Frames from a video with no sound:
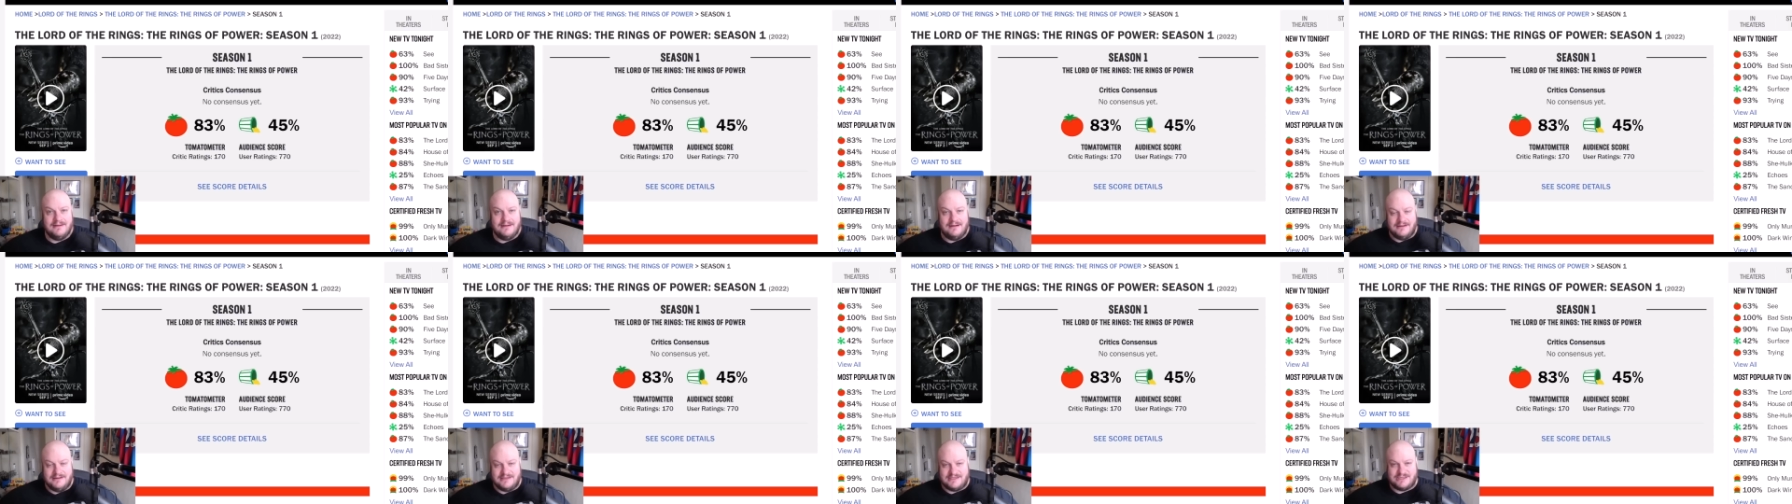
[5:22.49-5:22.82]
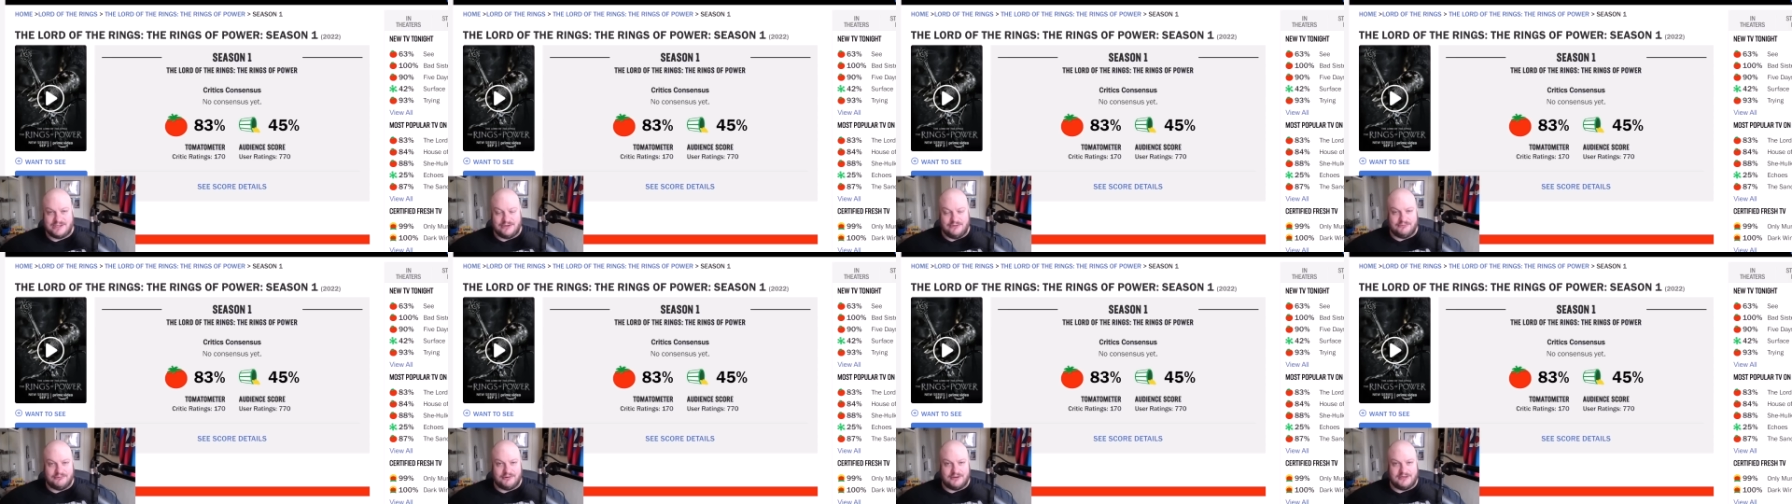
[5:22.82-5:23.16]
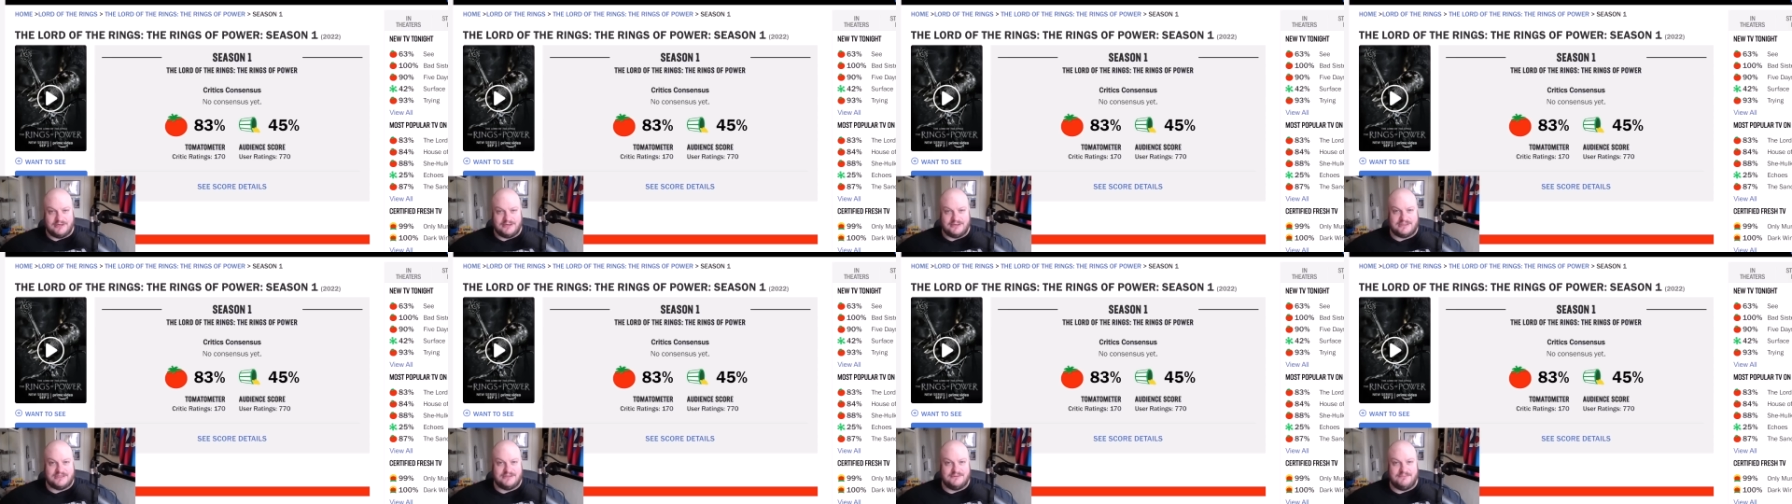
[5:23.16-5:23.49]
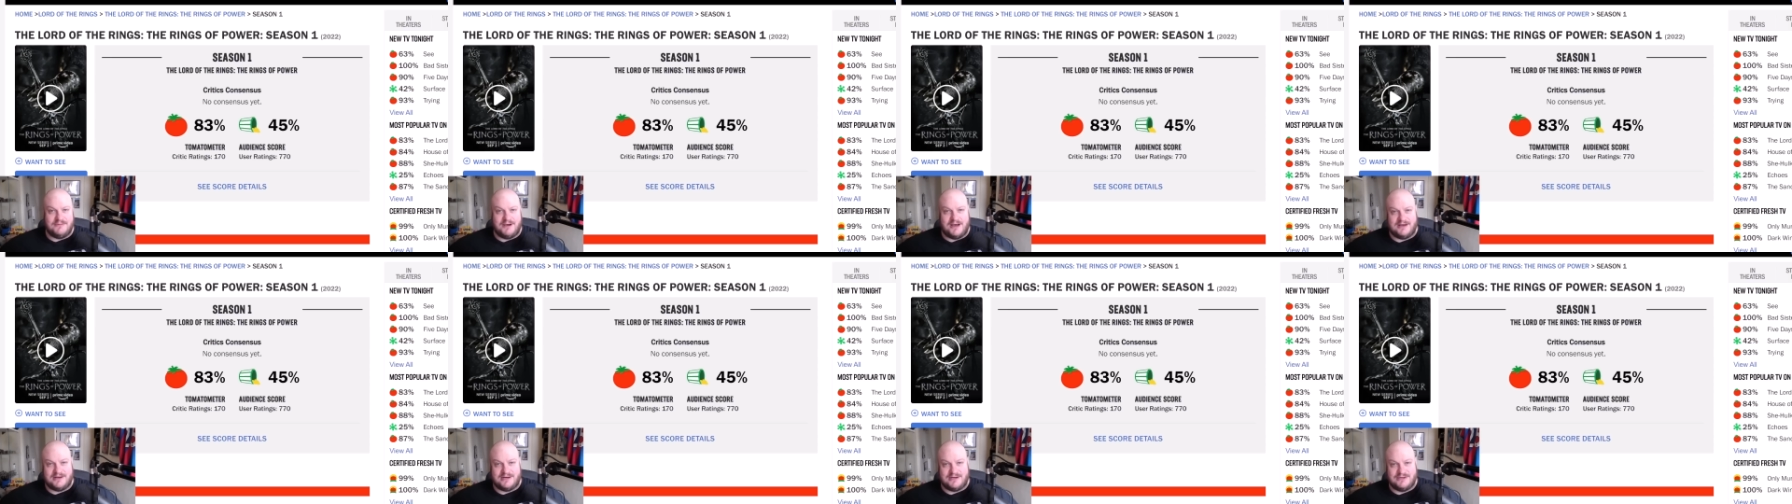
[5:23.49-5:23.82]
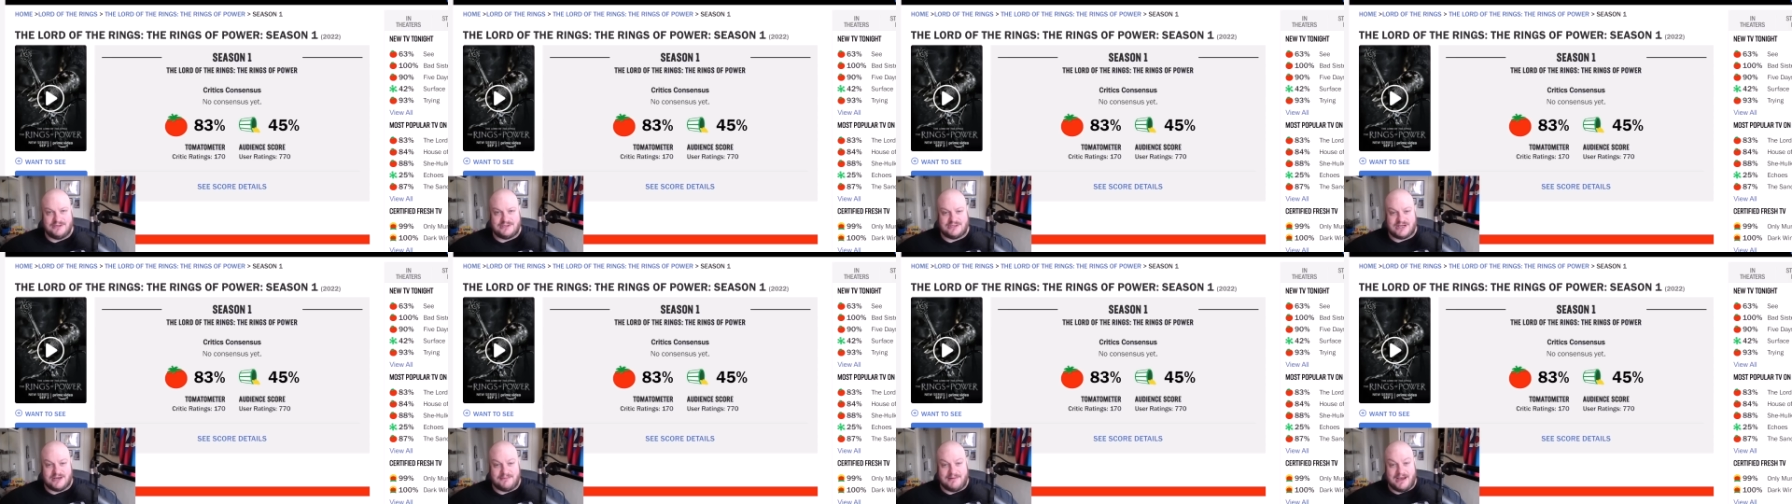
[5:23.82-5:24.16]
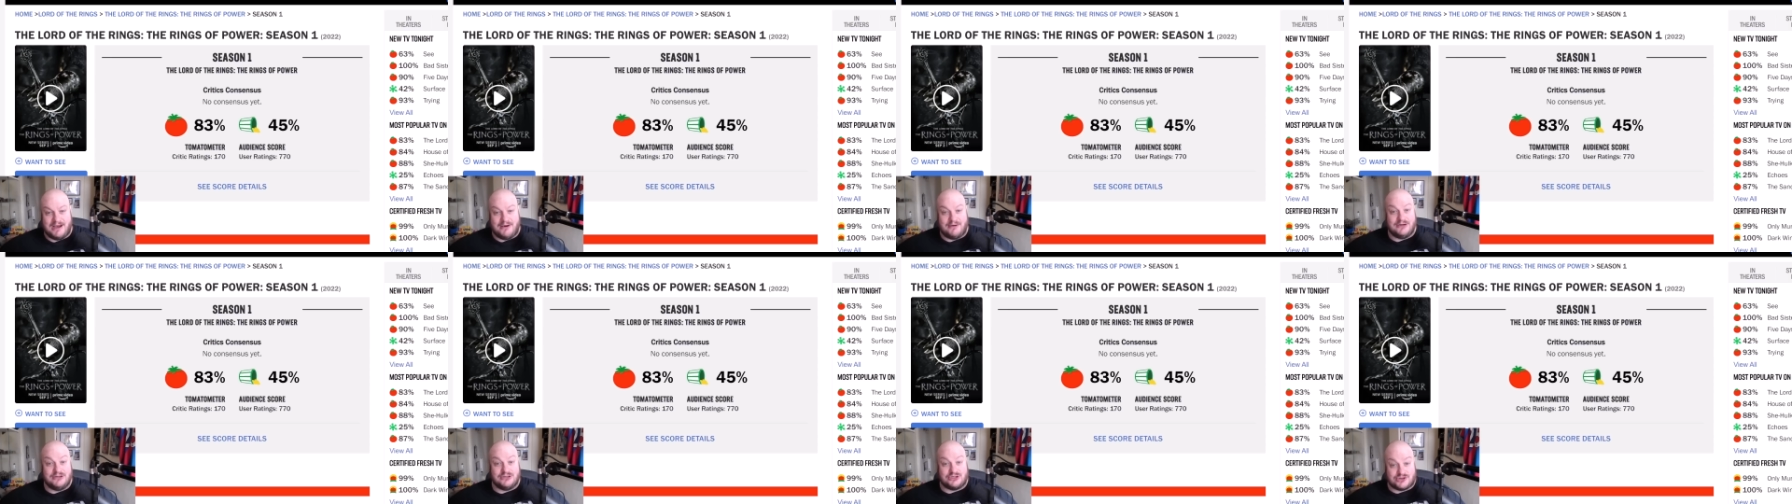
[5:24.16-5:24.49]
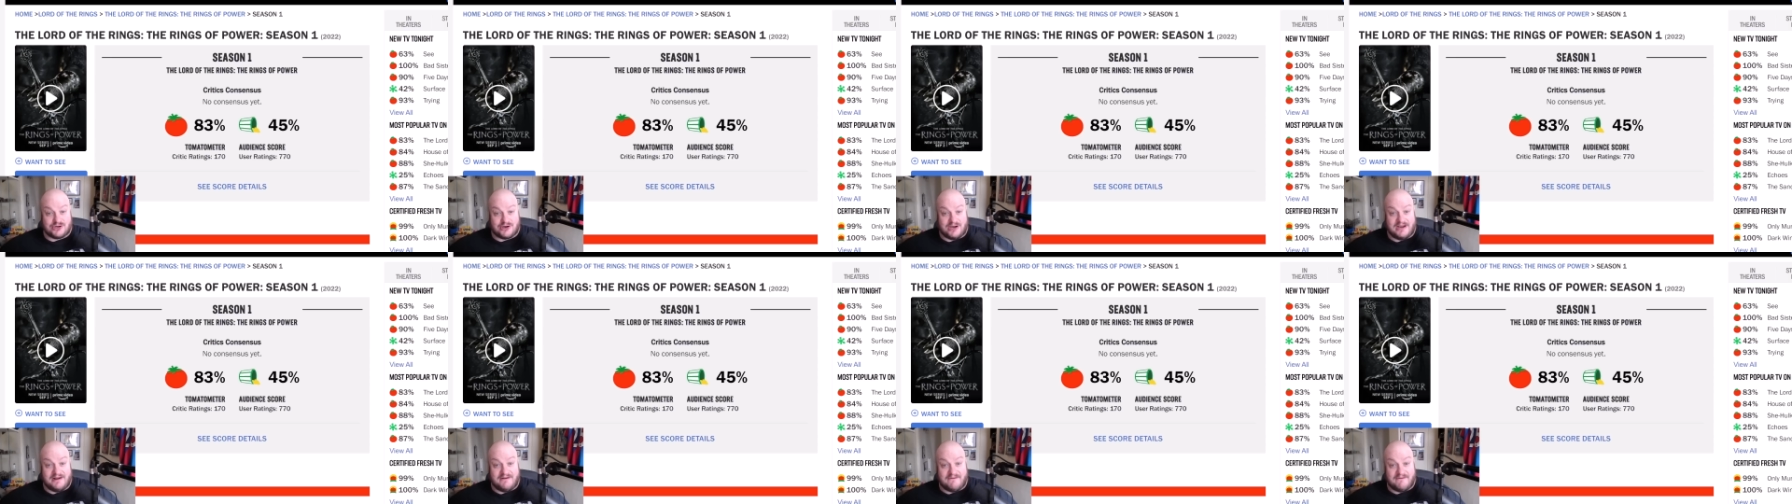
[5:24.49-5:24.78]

until Rotten Tomatoes come out and try